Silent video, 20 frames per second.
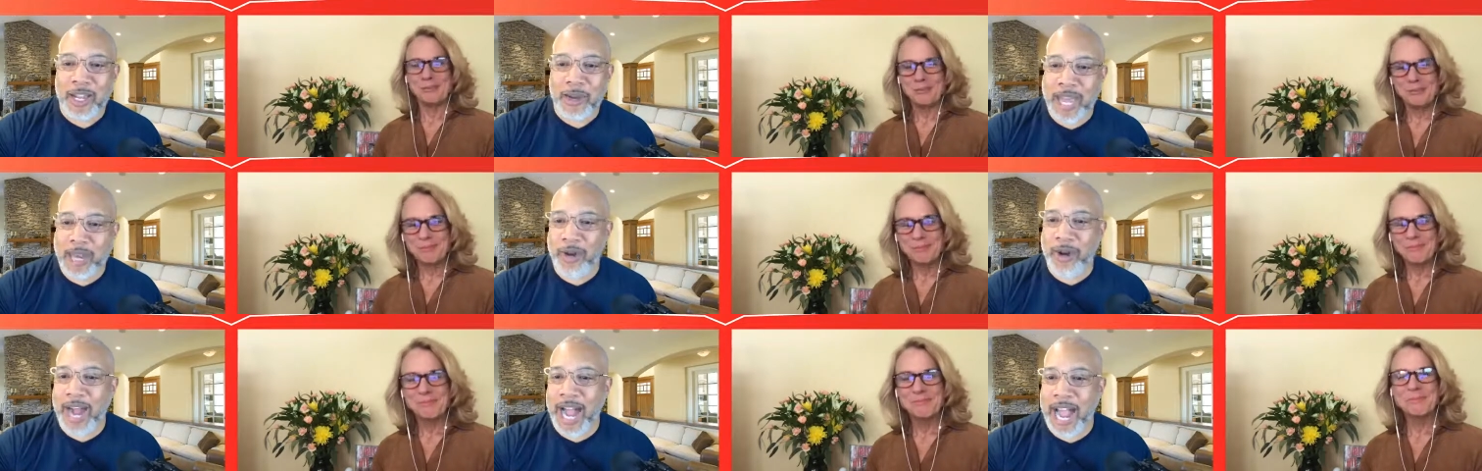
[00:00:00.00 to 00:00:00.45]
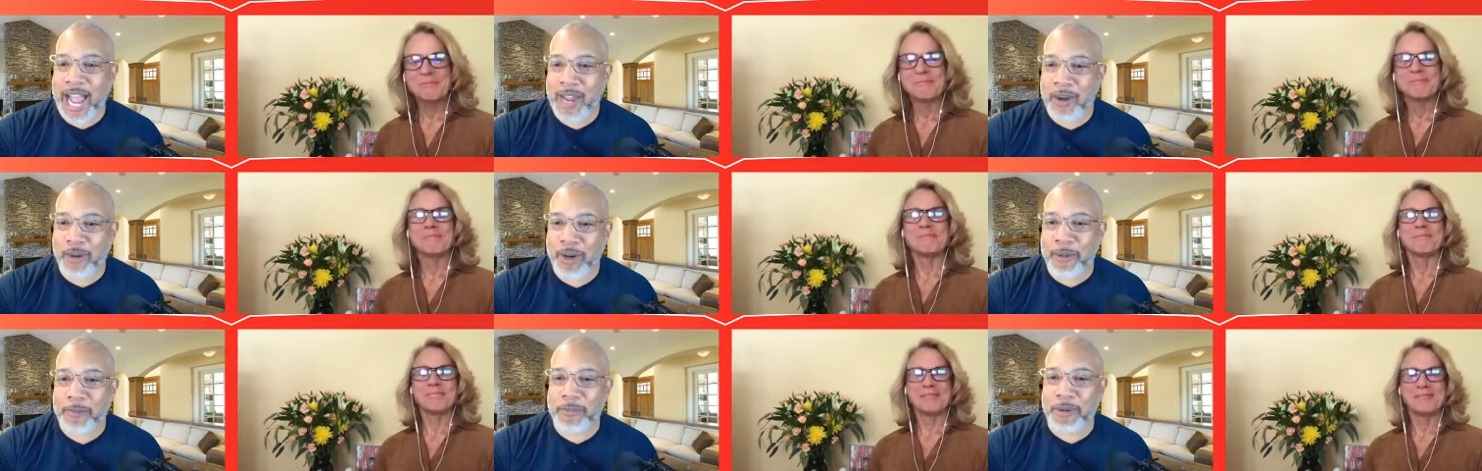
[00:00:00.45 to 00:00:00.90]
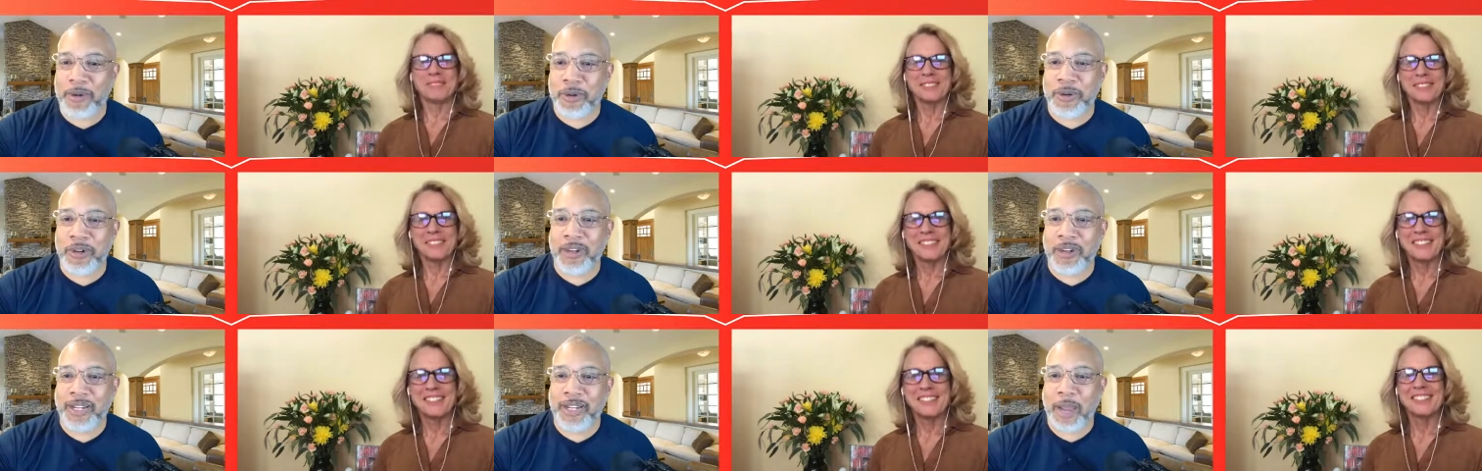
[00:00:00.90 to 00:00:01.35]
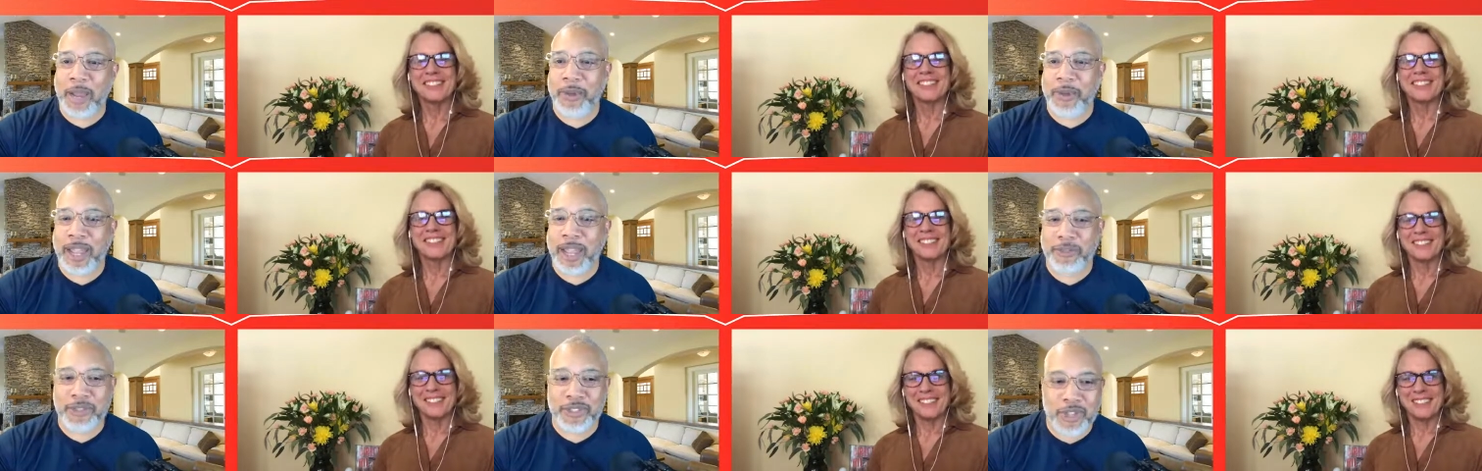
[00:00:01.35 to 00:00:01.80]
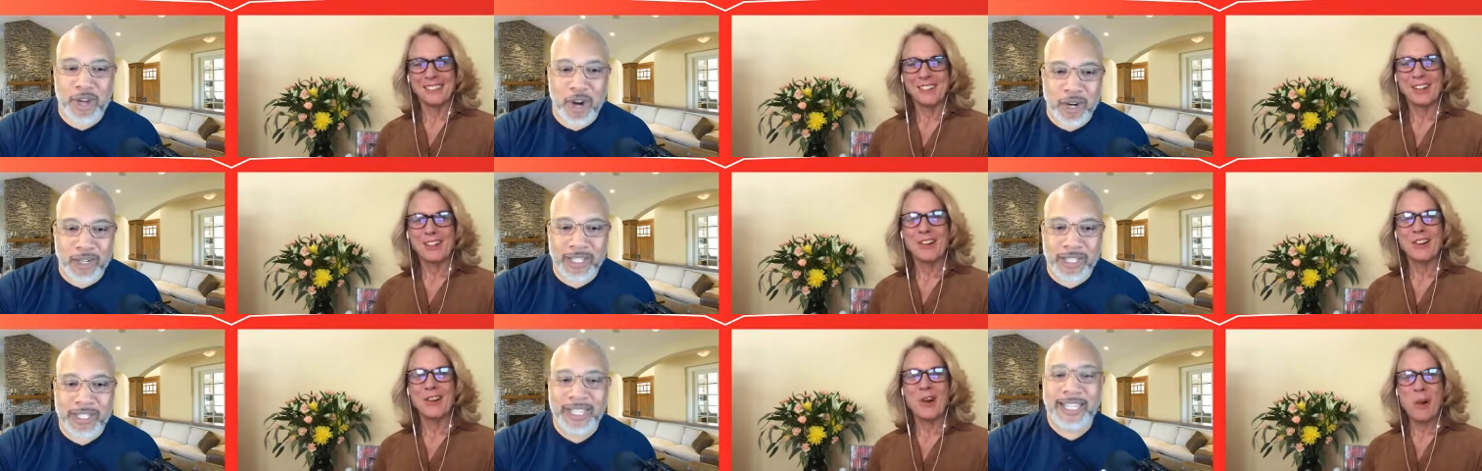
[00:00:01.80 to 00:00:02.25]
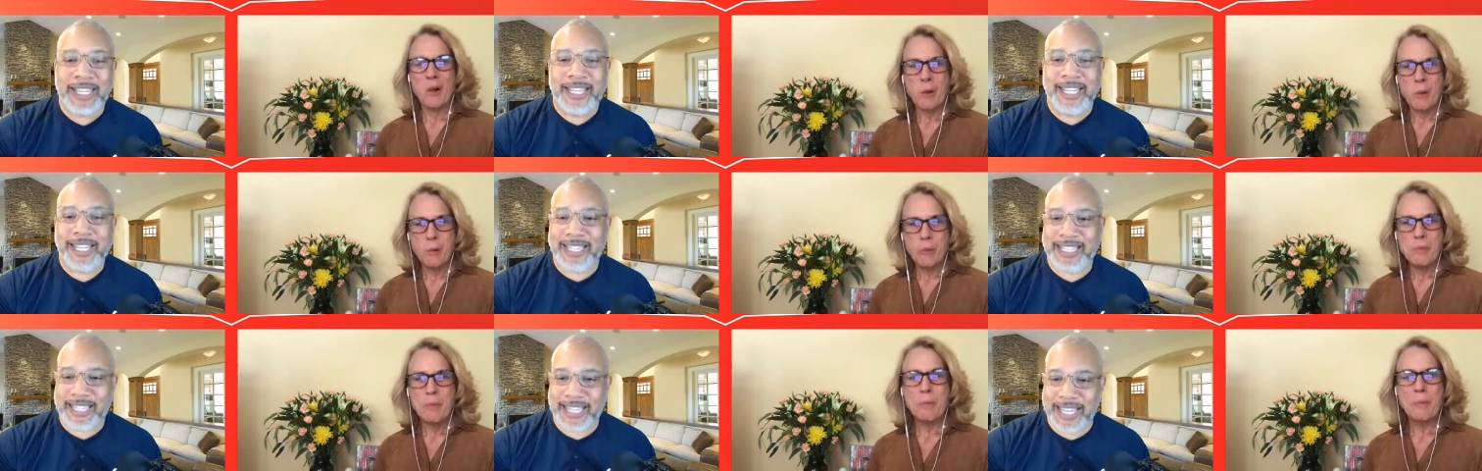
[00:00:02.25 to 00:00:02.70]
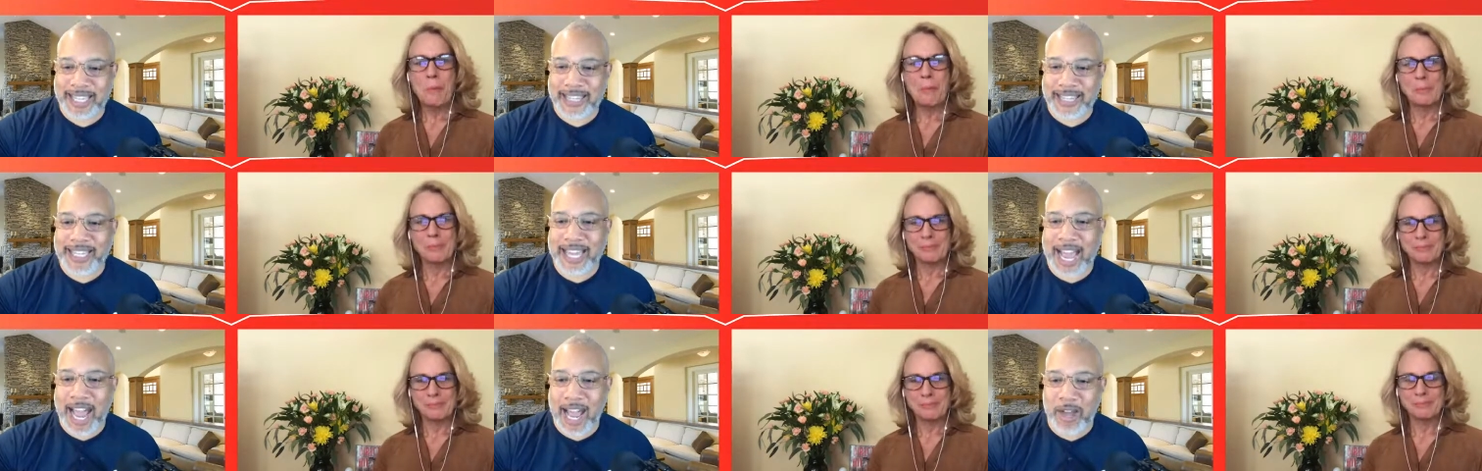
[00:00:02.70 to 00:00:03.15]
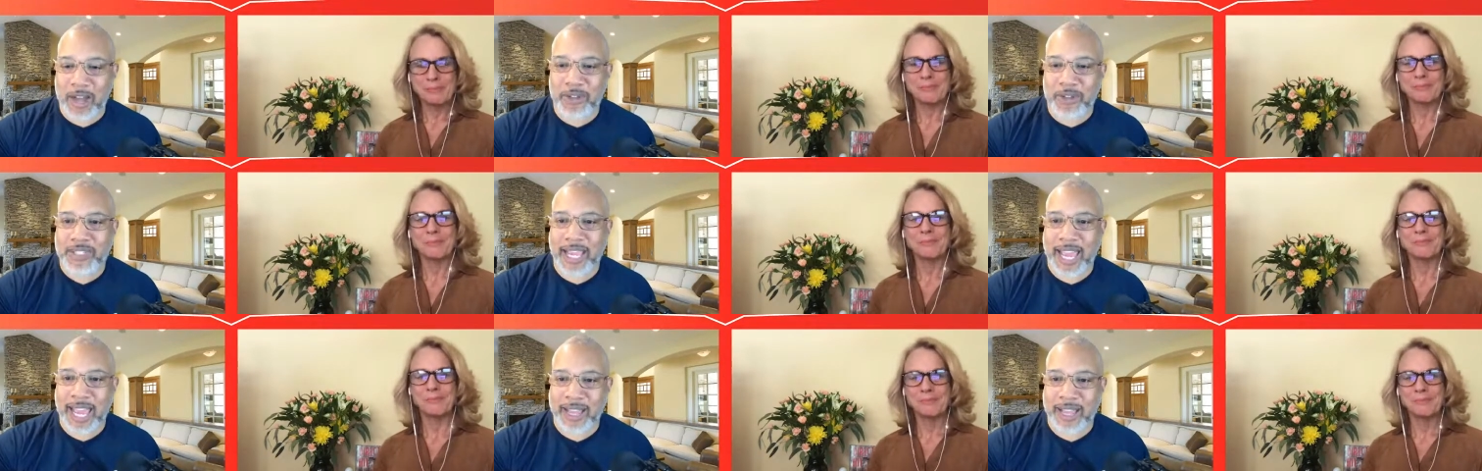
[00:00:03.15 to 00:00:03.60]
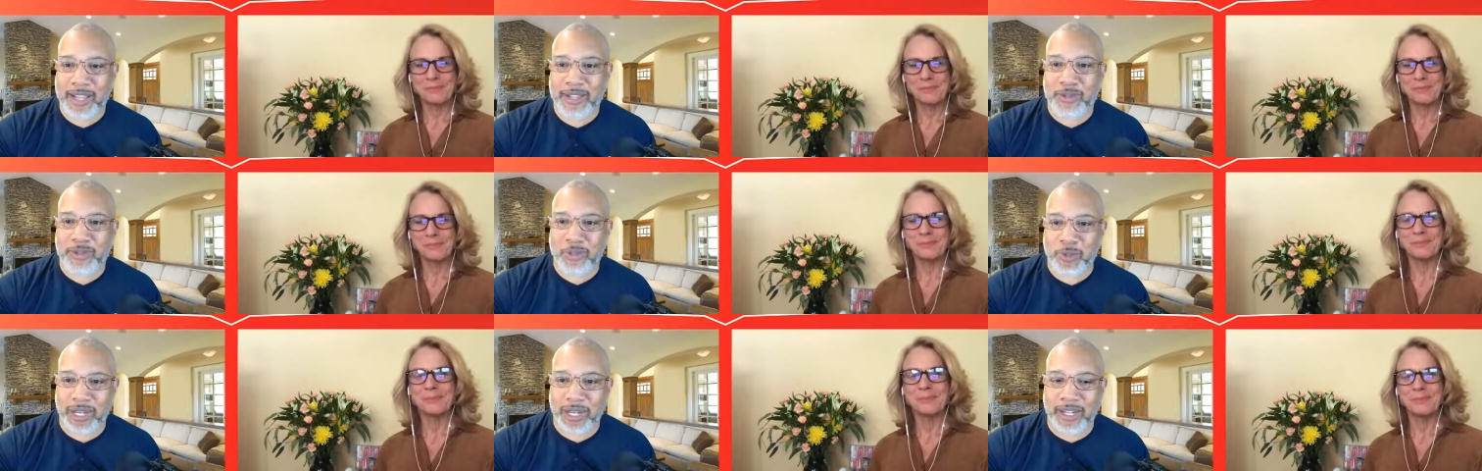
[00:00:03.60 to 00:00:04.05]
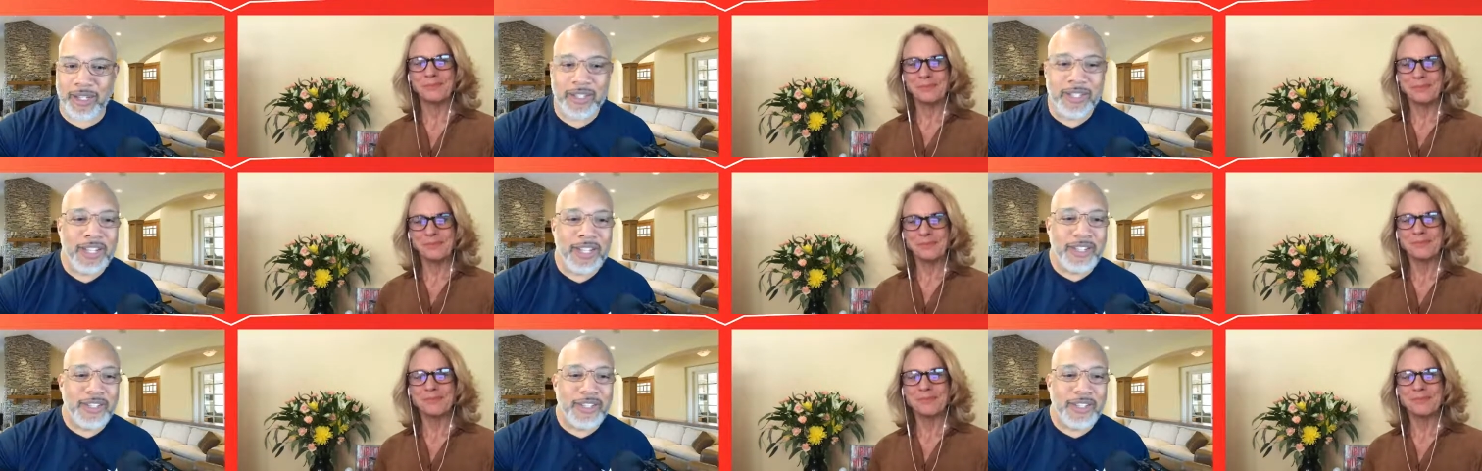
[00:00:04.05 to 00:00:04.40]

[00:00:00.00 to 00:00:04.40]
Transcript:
Speaker 1: We've got Ohio on board, and we have Charlotte is in the house as well.